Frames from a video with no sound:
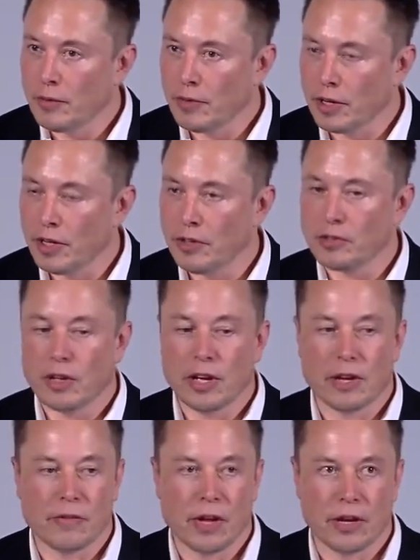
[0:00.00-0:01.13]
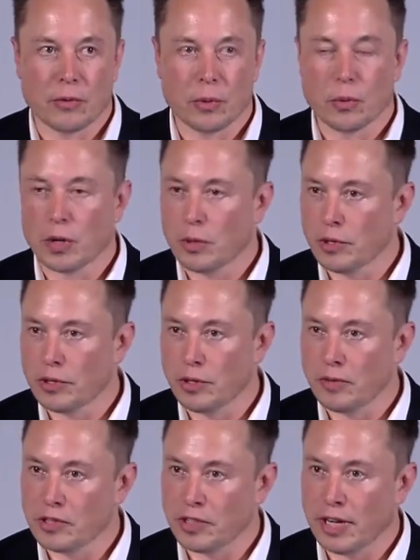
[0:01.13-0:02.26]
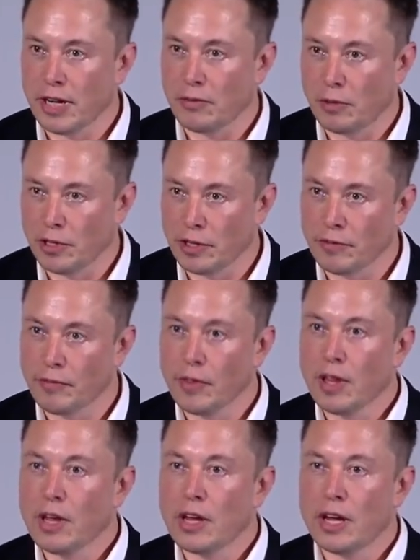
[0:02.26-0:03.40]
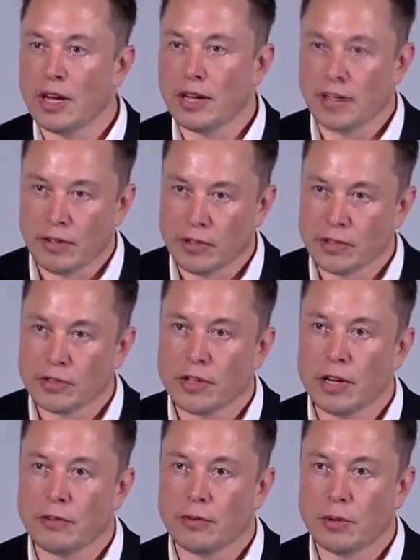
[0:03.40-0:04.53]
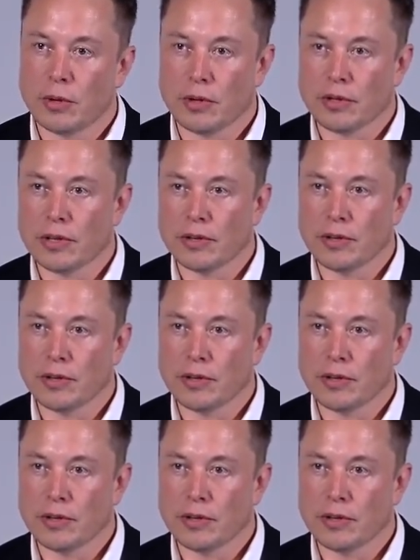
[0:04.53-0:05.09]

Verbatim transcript: monkeys, and we work with University of California at Davis for